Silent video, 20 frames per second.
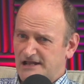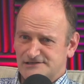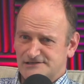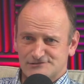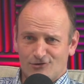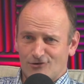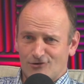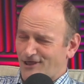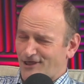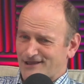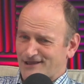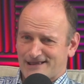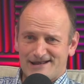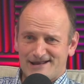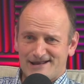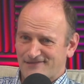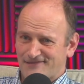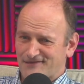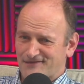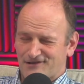It's not like
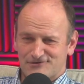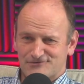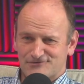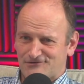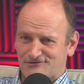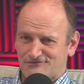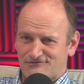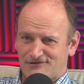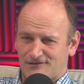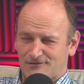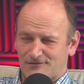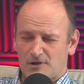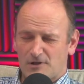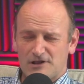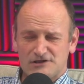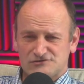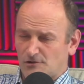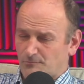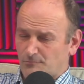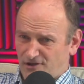any other country around the
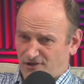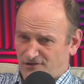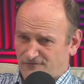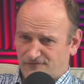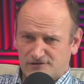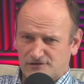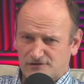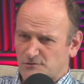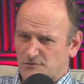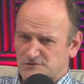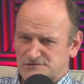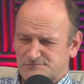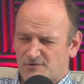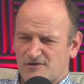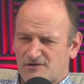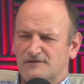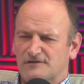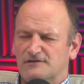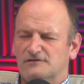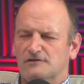world. It's not perfect. No one's
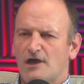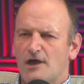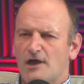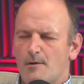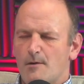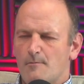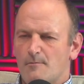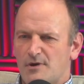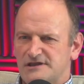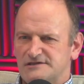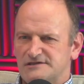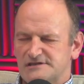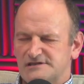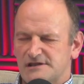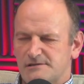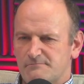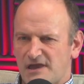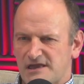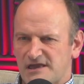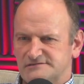perfect, but it's
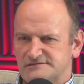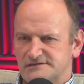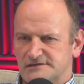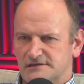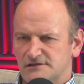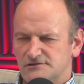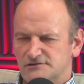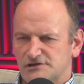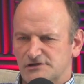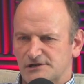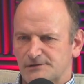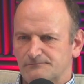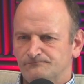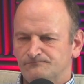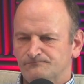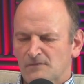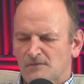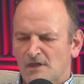an amazing country.